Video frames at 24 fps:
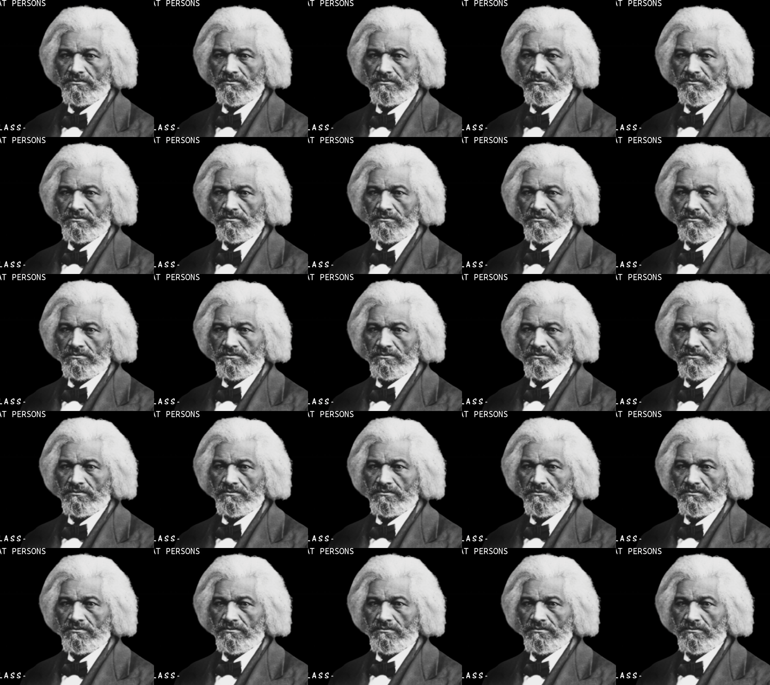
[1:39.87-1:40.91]

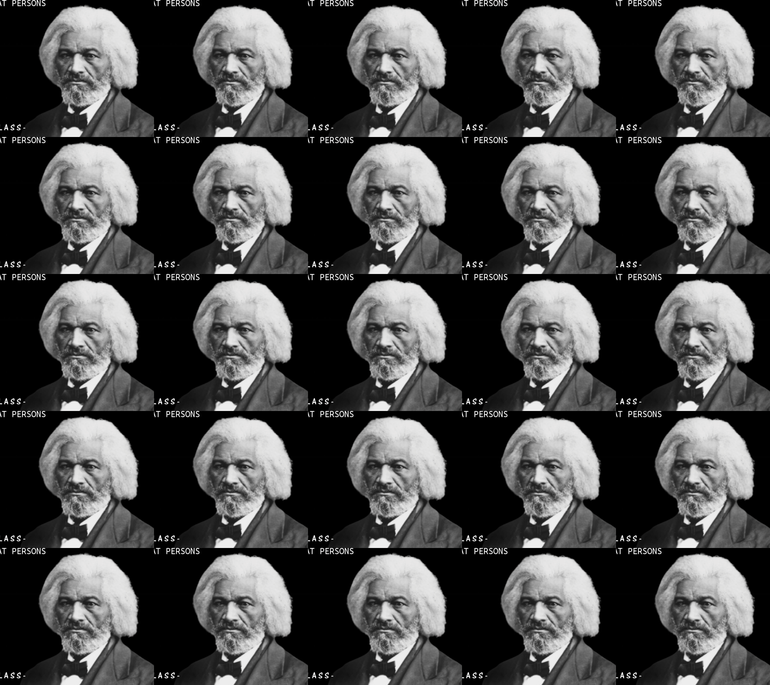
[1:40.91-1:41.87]
Nobody speaks.